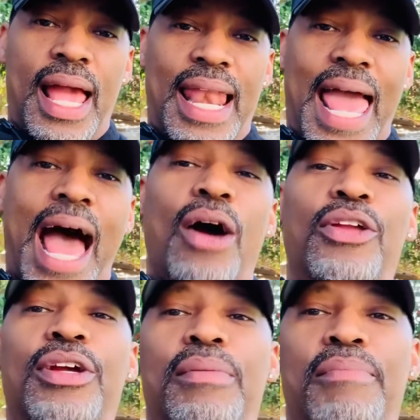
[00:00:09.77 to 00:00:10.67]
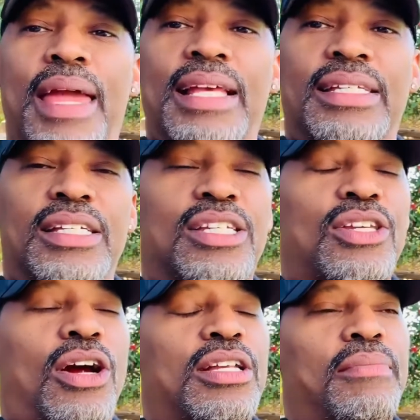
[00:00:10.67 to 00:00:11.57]
and how you can basically
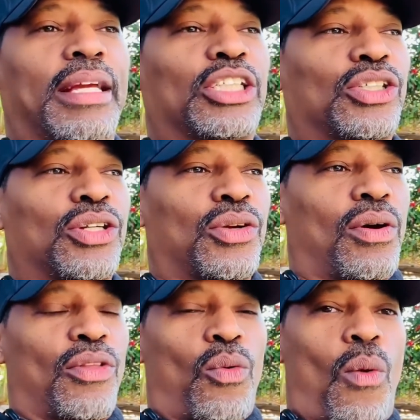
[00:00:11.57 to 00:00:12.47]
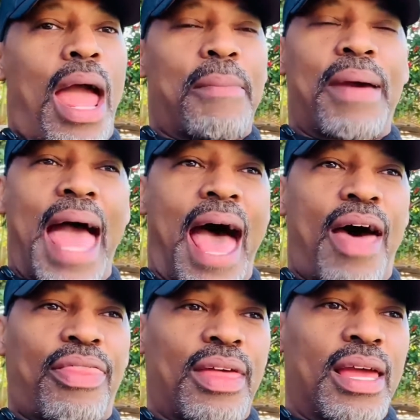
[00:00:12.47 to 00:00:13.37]
start to make sure you're on the right path,